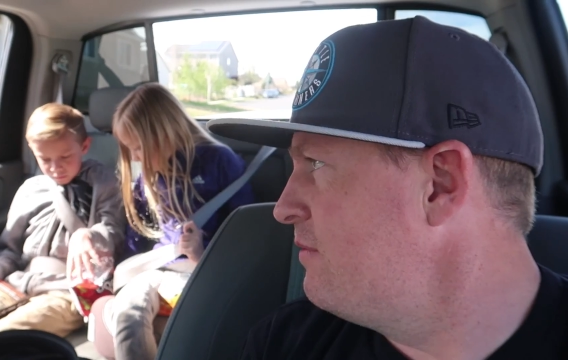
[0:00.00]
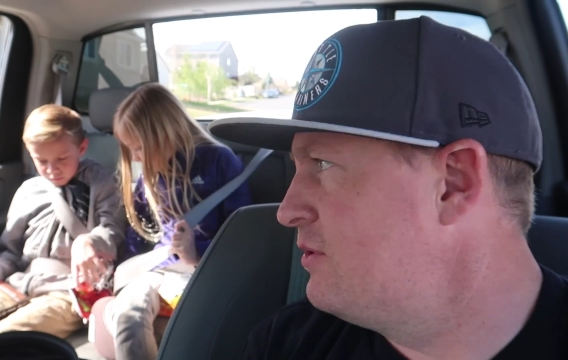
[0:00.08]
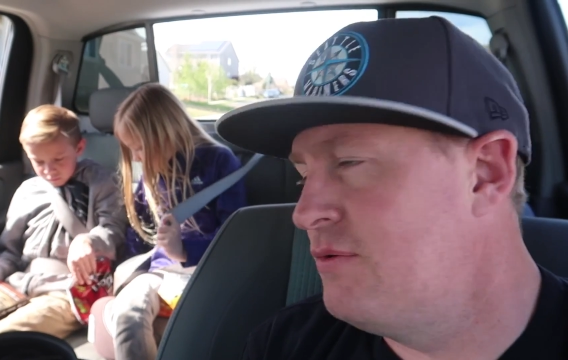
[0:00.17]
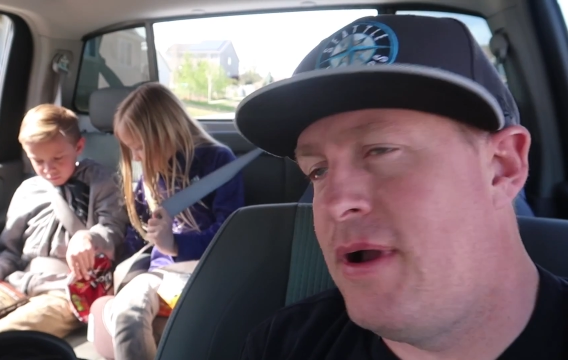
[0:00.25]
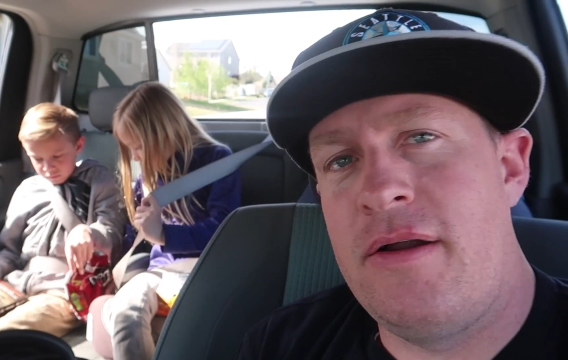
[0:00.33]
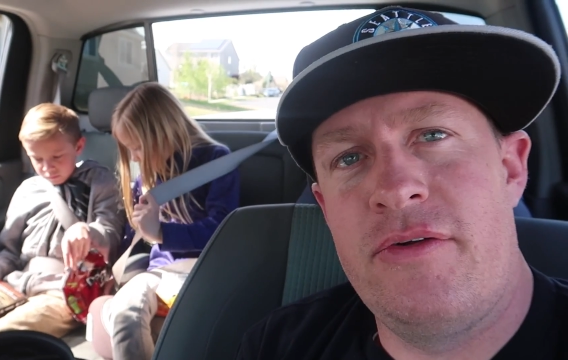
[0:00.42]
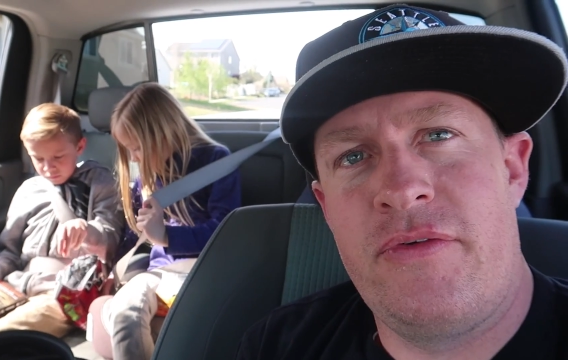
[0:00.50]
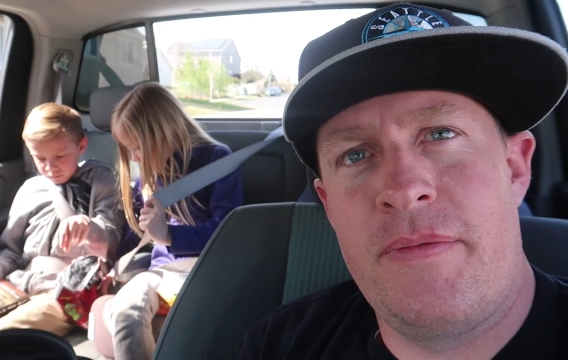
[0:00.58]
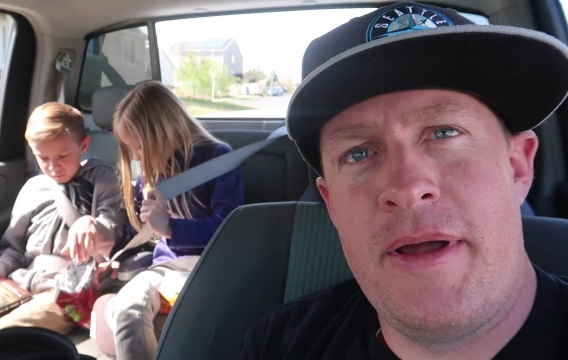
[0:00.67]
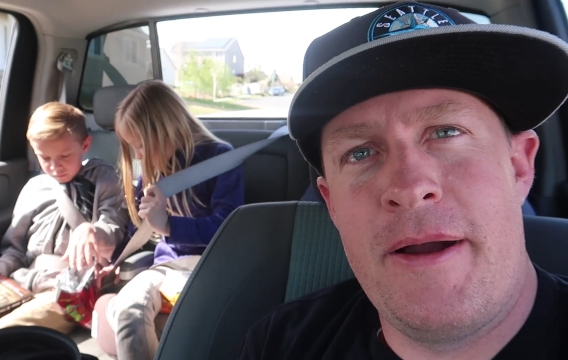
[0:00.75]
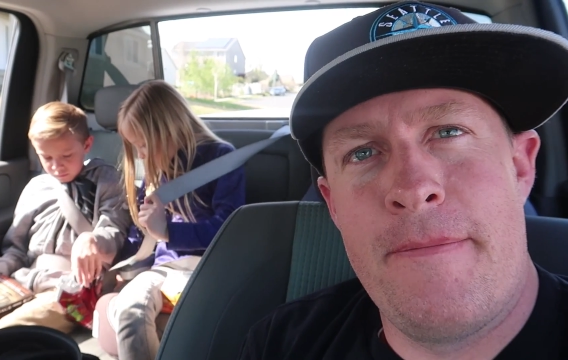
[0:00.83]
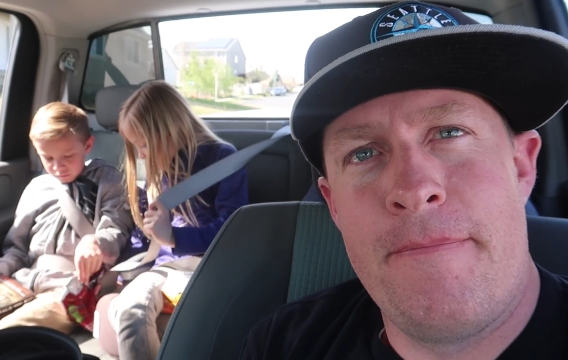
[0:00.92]
Speaker 1: even two hours from
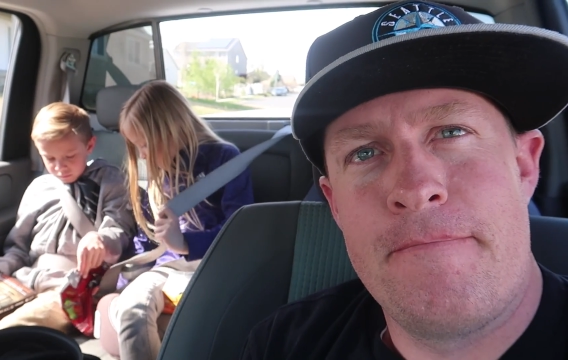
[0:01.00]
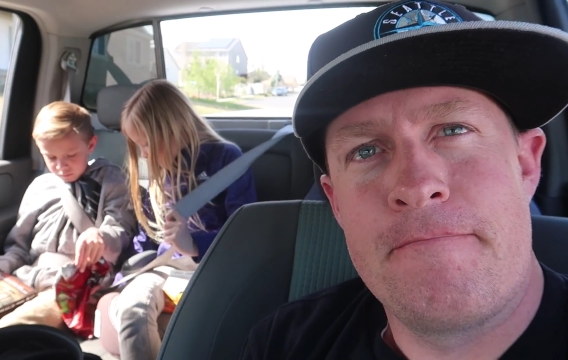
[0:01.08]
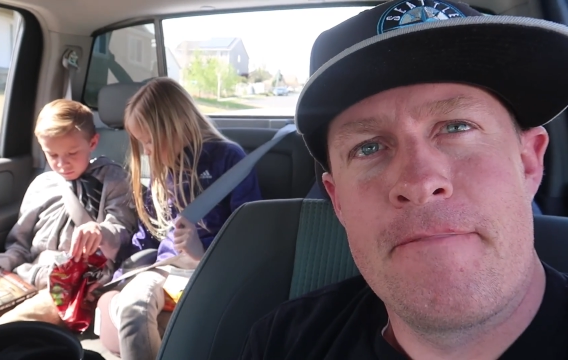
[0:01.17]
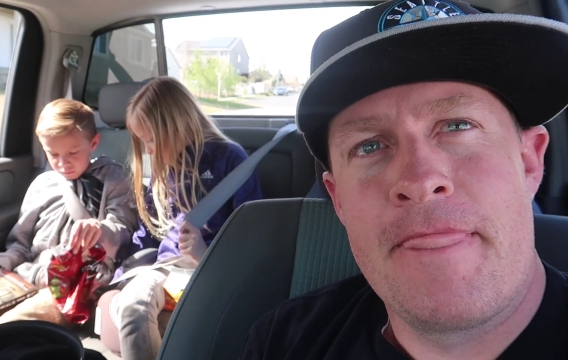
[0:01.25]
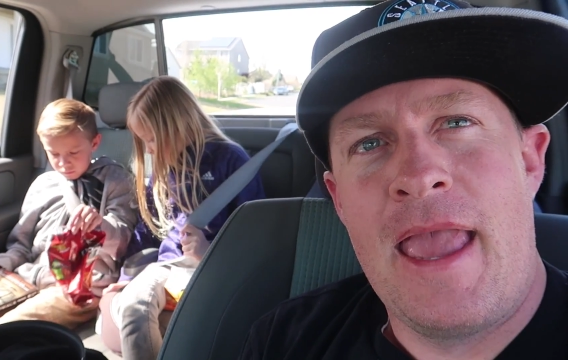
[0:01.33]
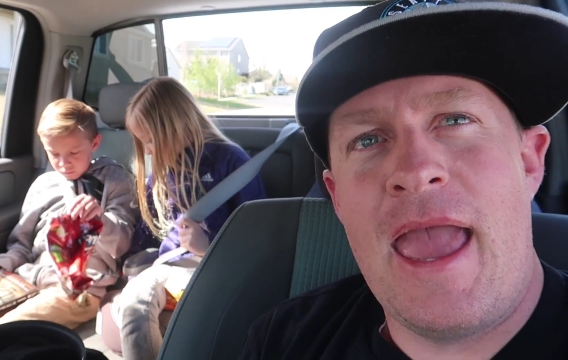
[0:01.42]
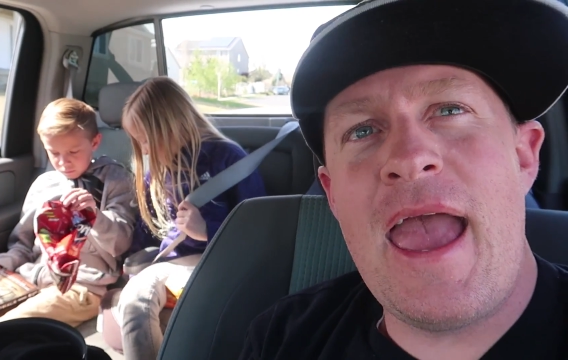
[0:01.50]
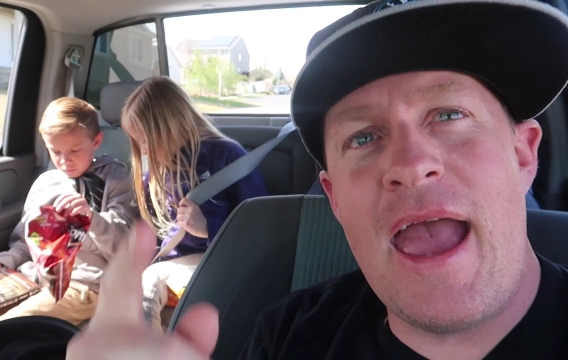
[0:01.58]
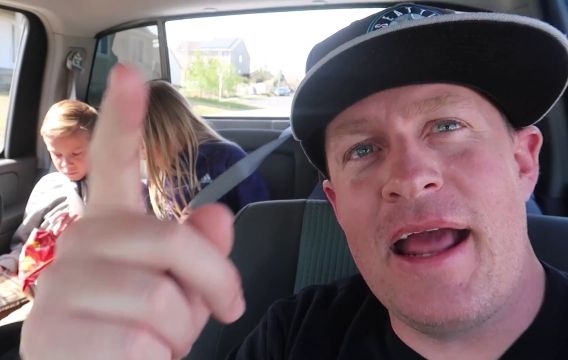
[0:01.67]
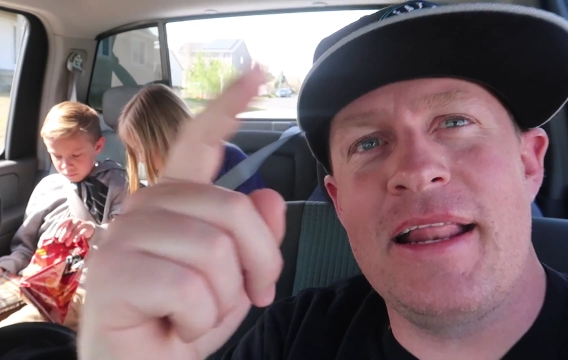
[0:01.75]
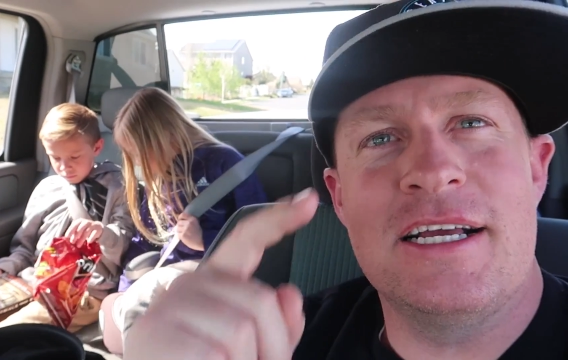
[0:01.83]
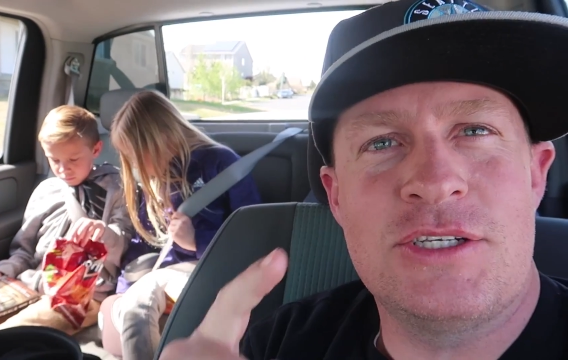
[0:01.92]
now.
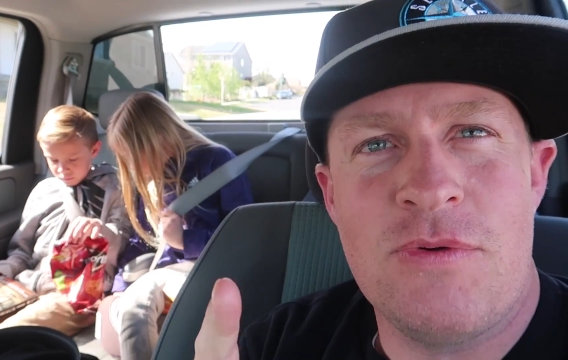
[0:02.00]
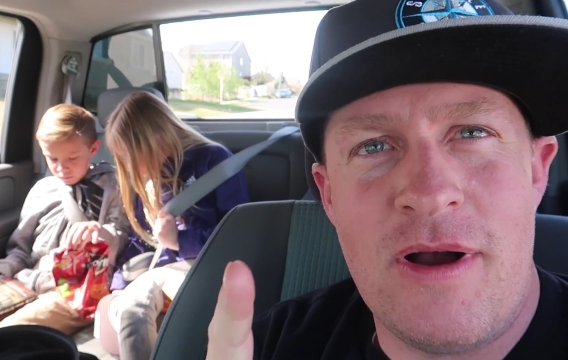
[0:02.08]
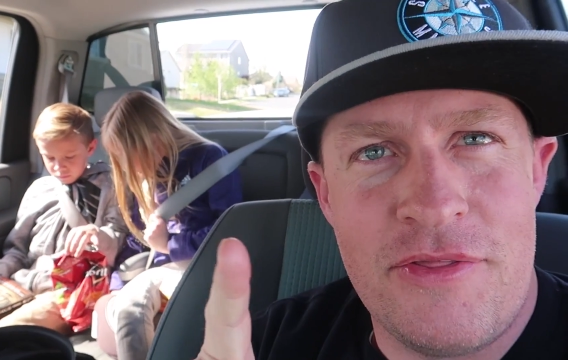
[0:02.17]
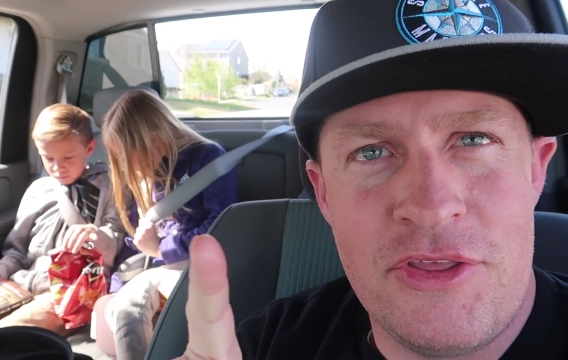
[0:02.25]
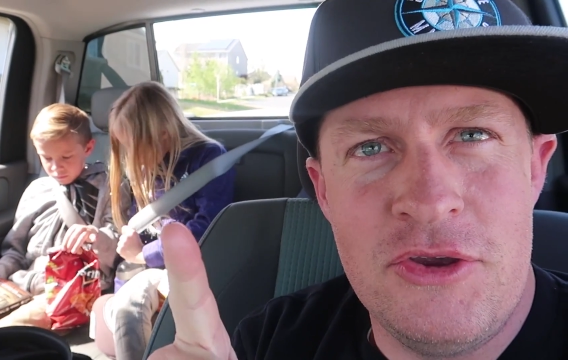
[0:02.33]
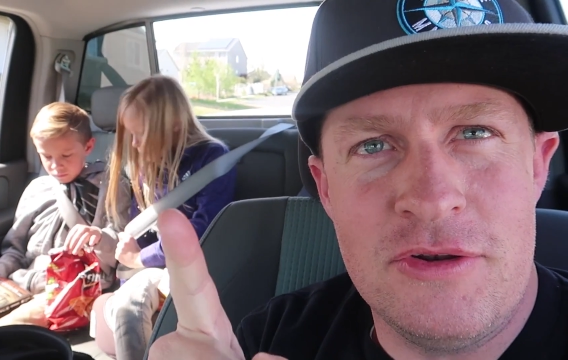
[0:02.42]
And guess what? The